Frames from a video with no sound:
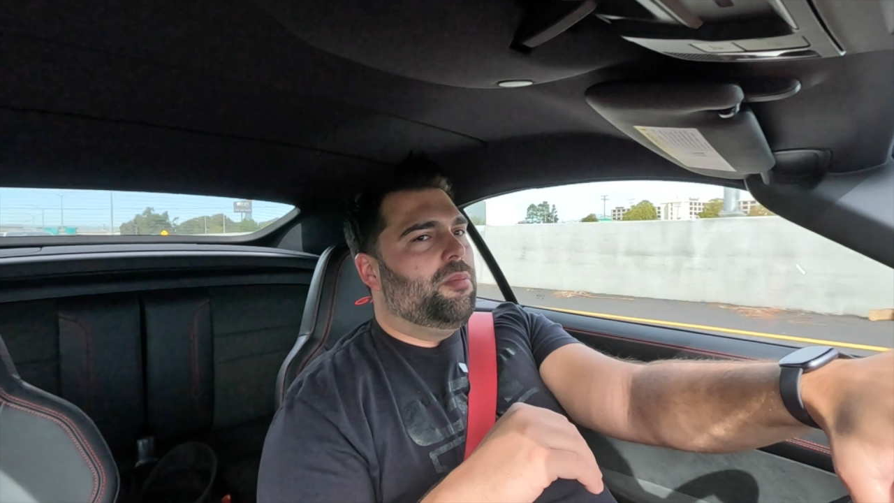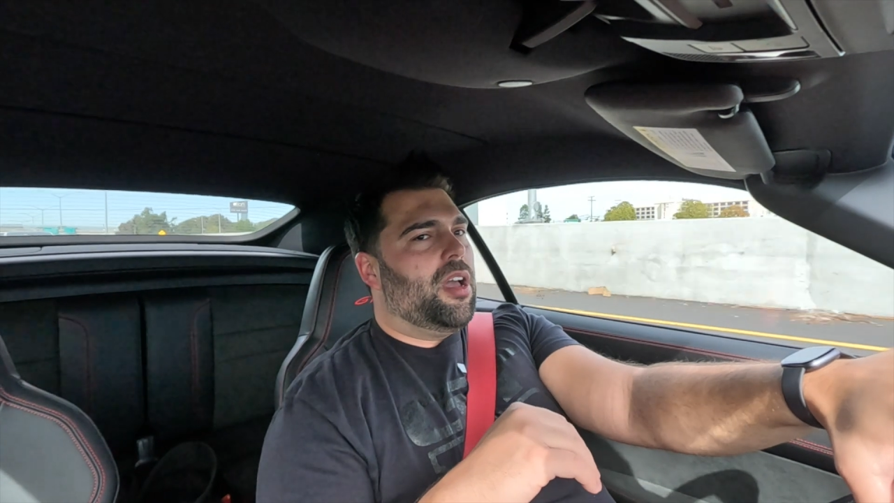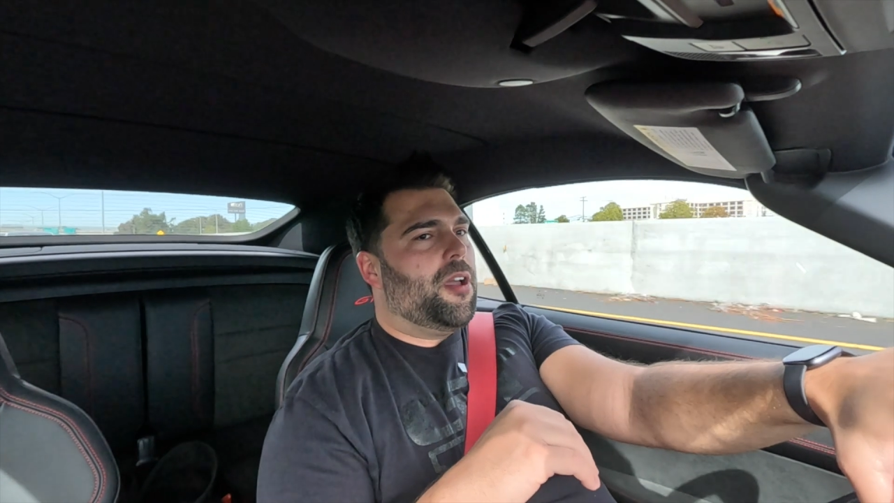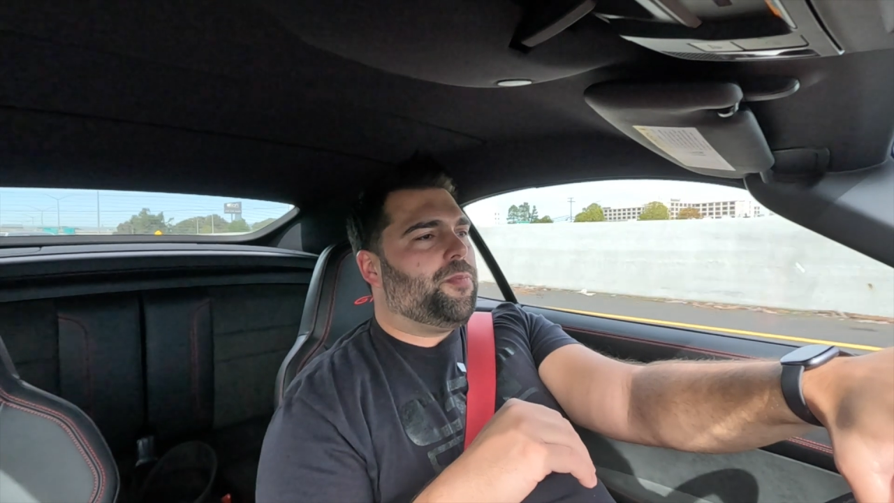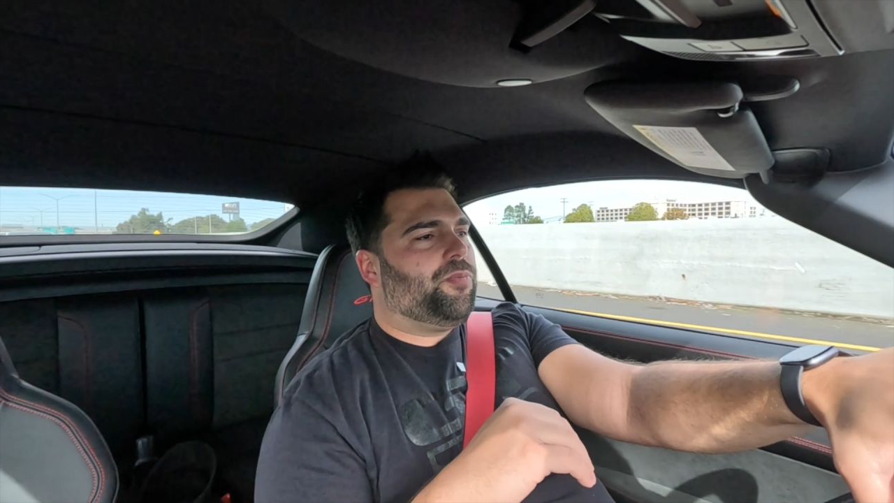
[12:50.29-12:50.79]

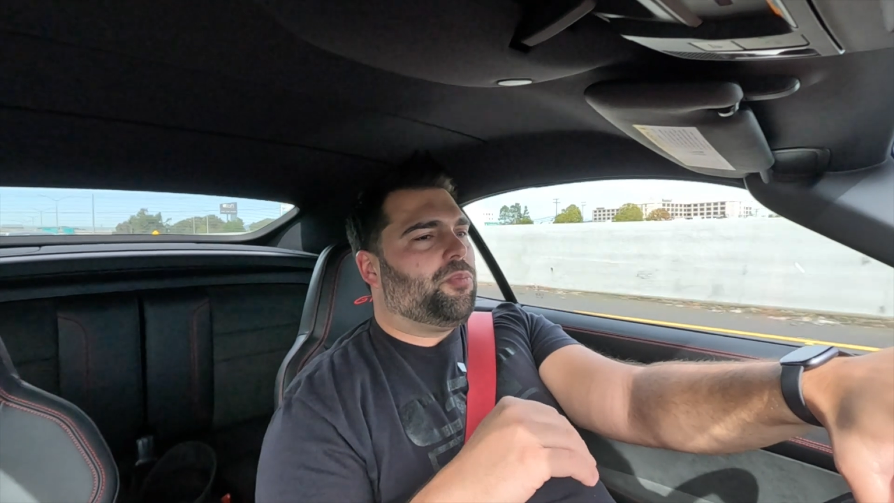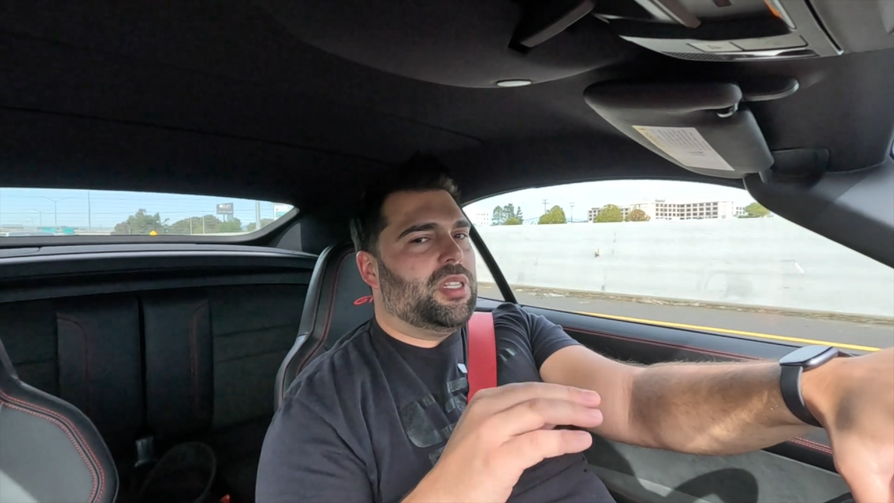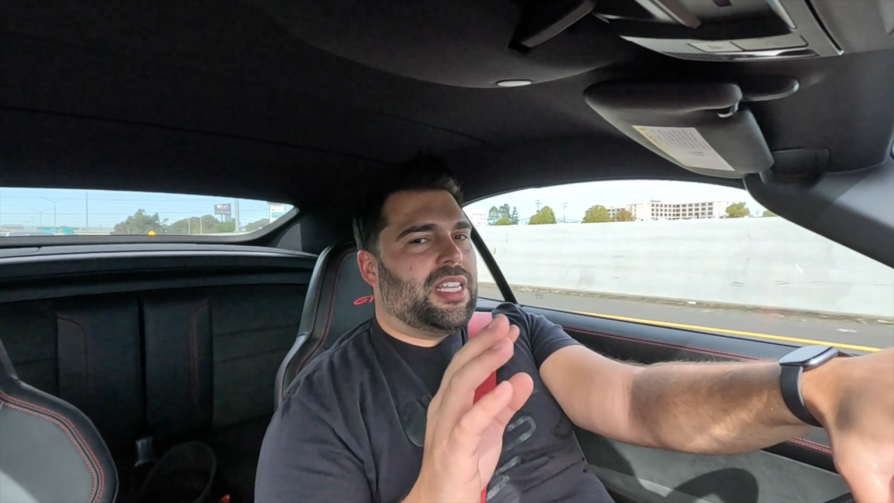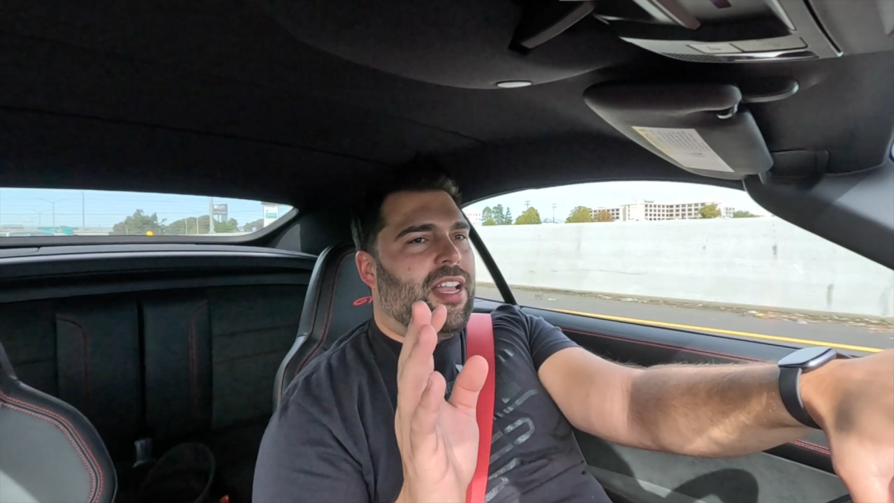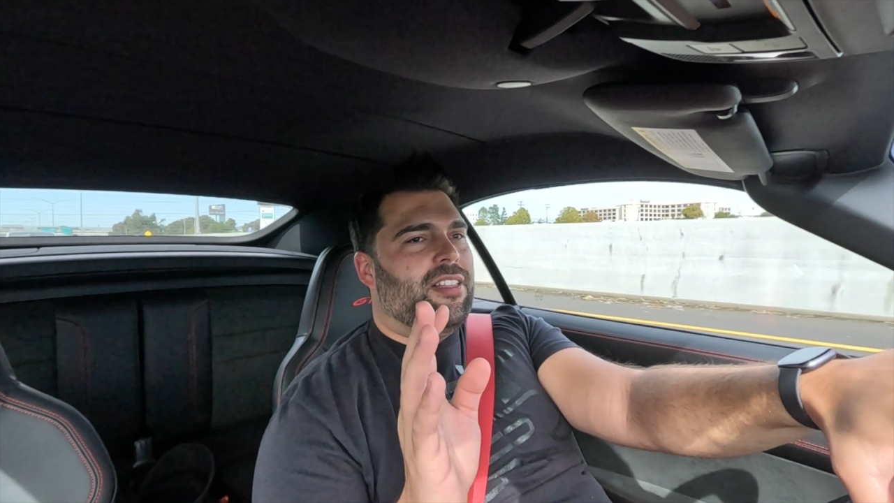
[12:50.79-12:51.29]
But
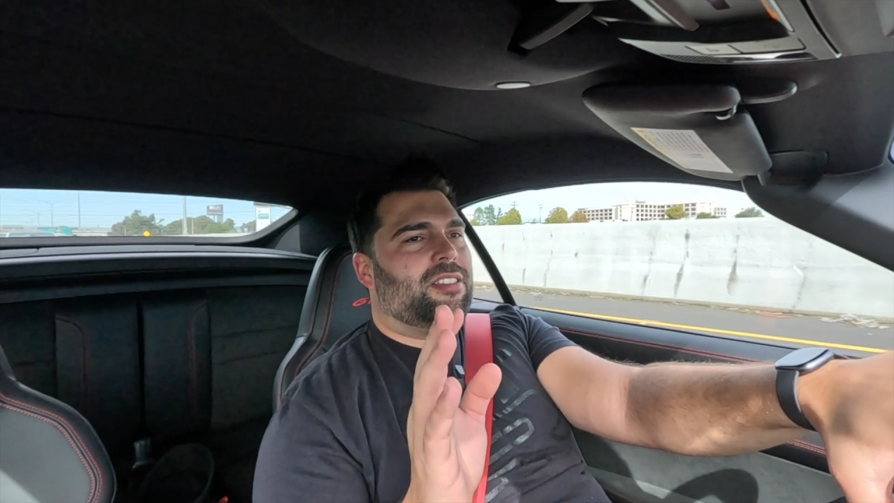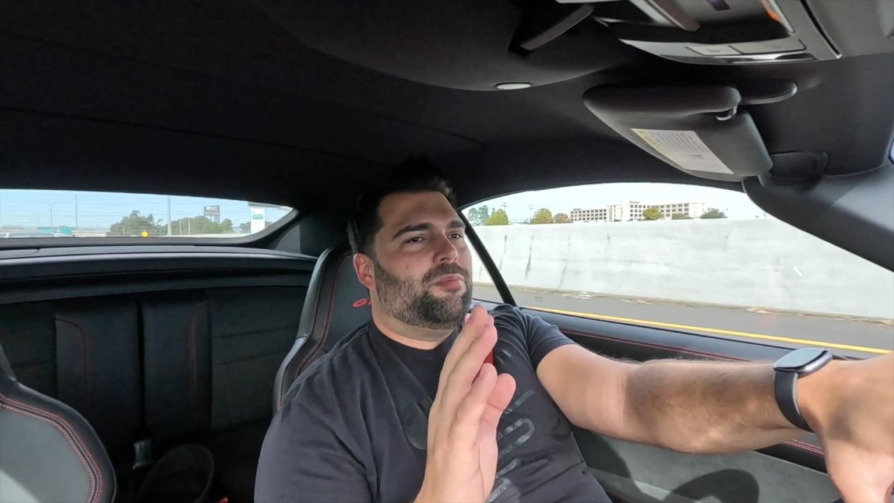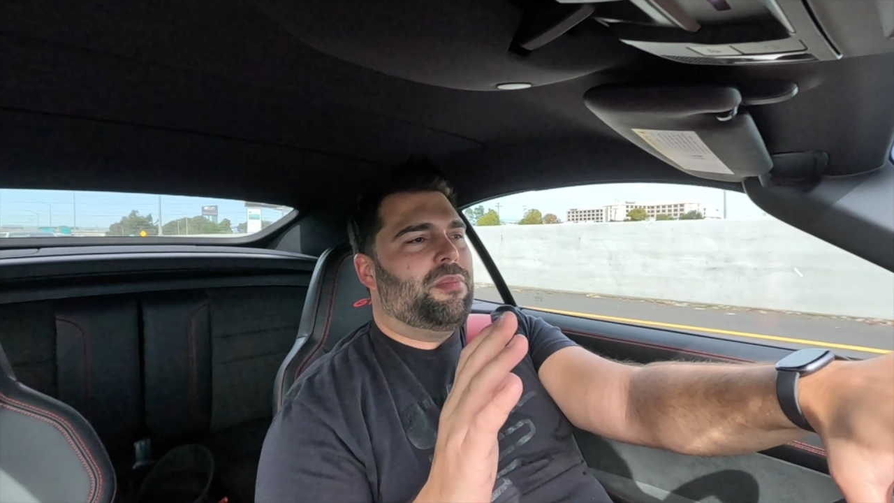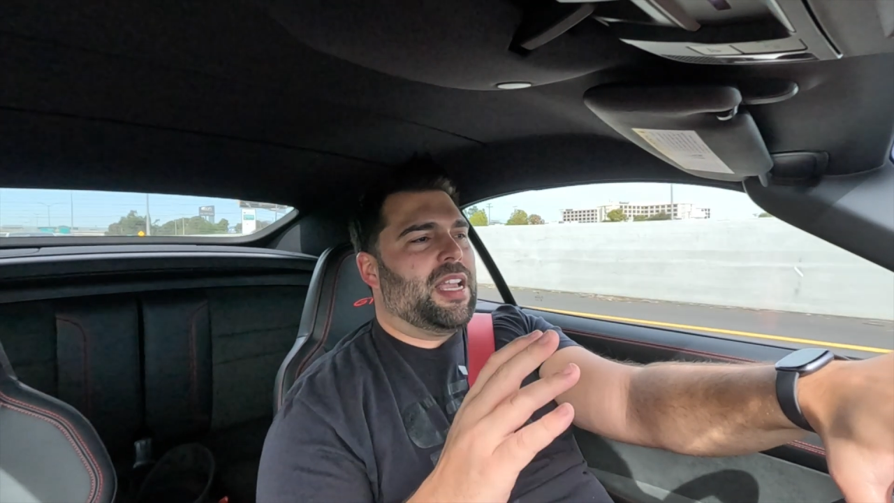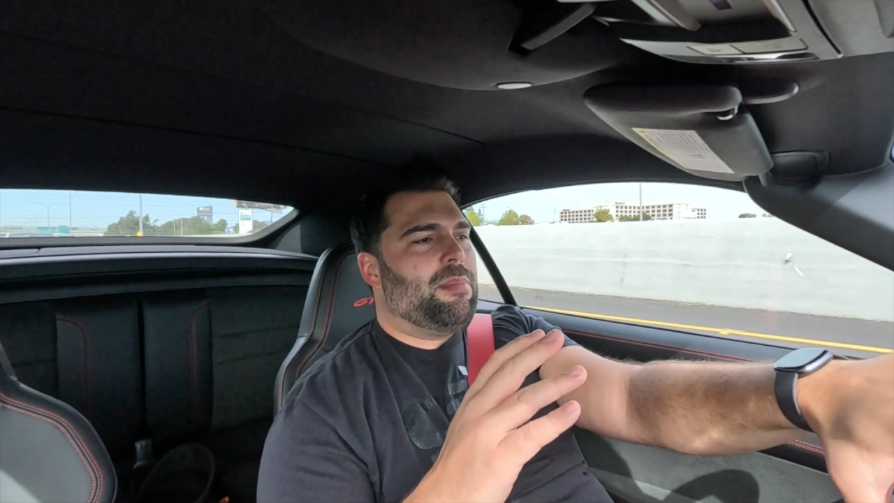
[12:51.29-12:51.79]
besides
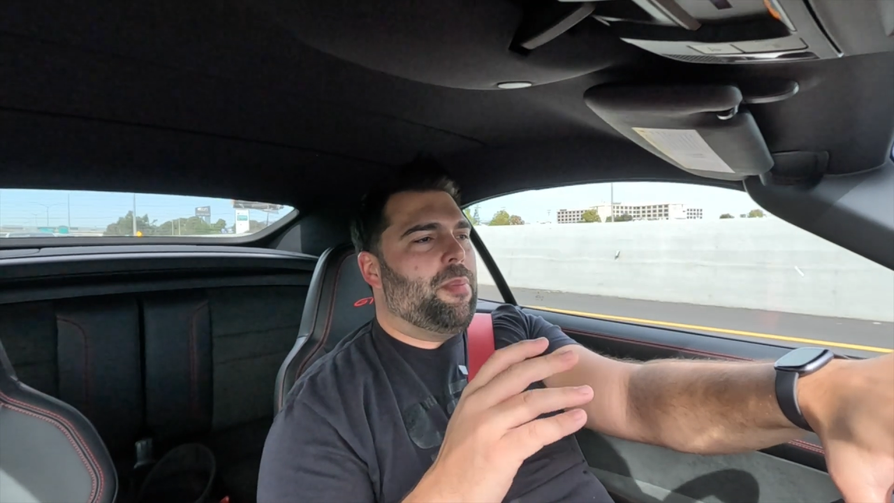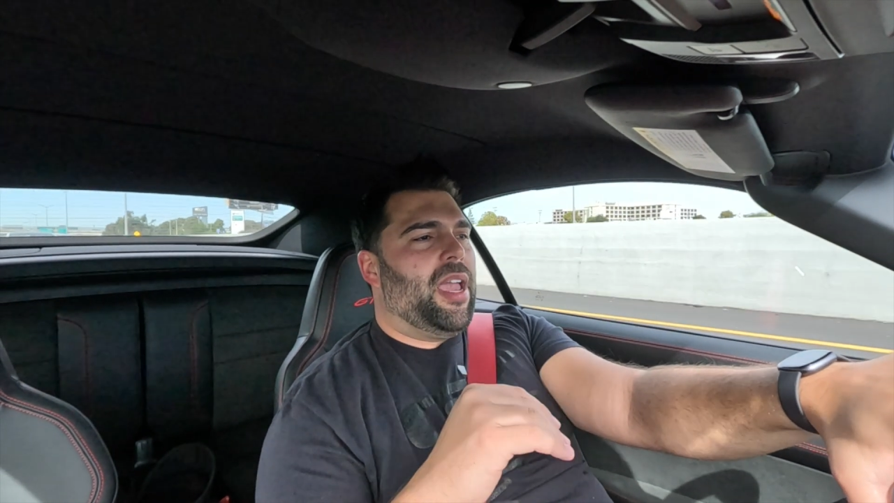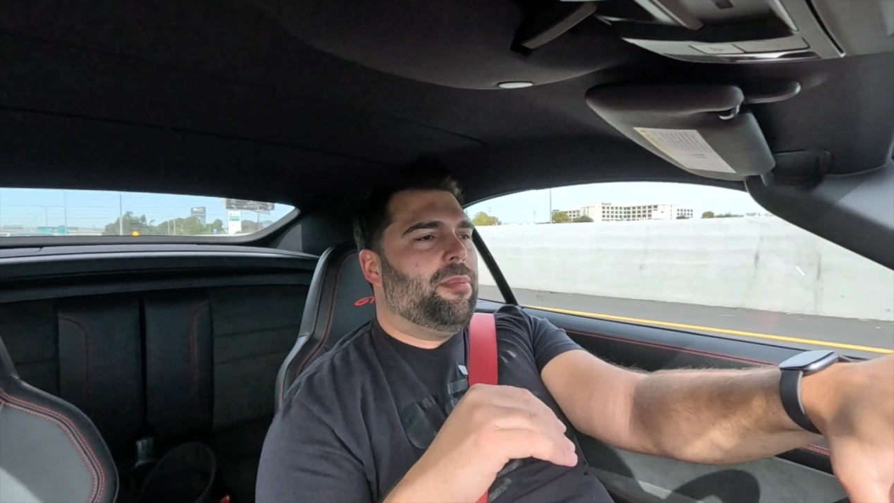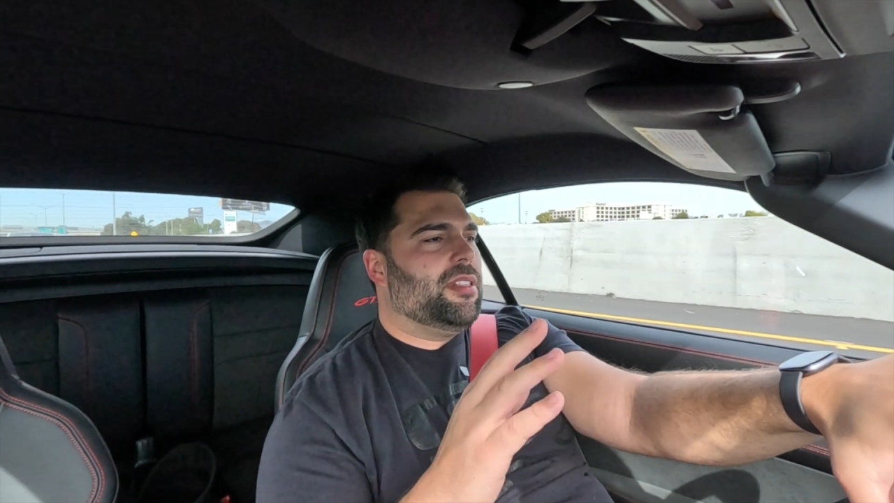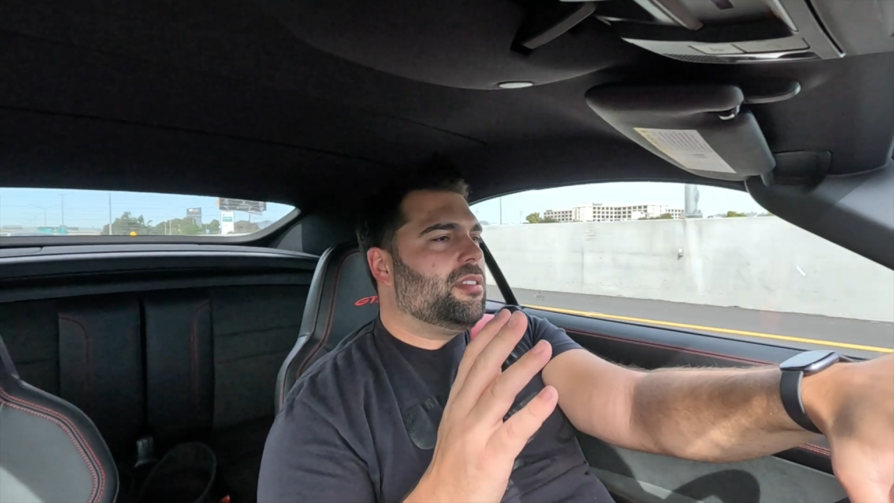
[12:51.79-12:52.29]
making my
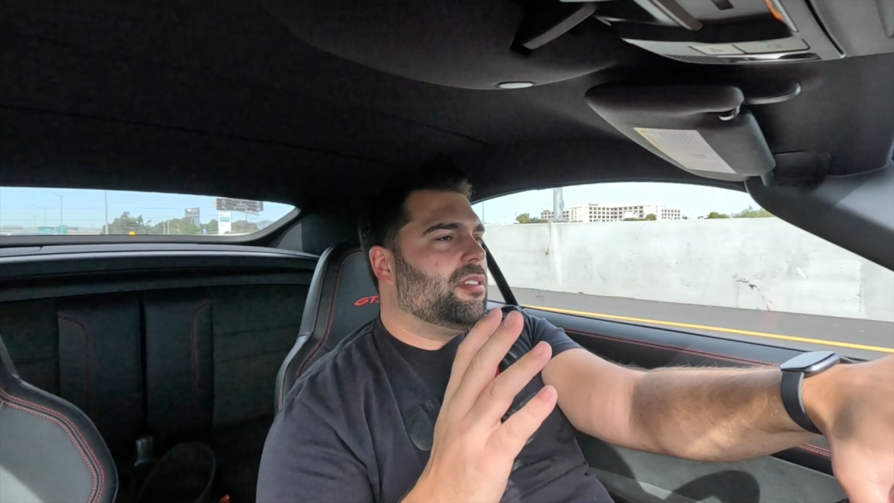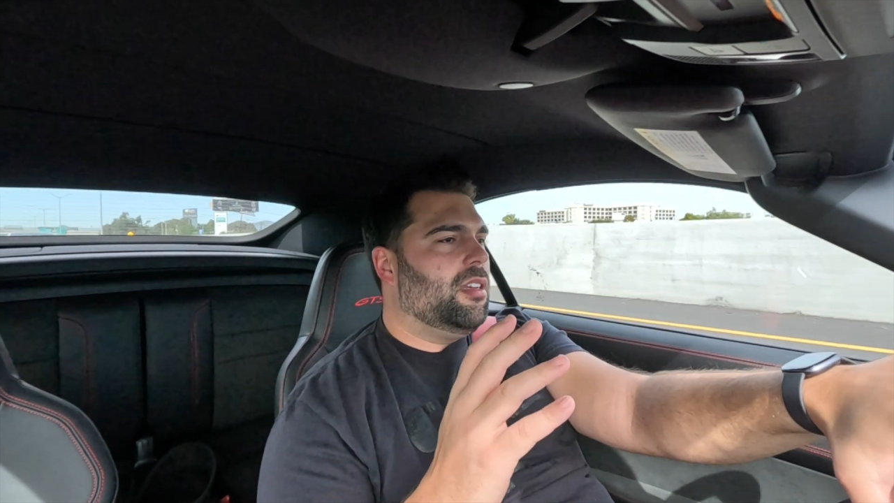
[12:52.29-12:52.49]
payments,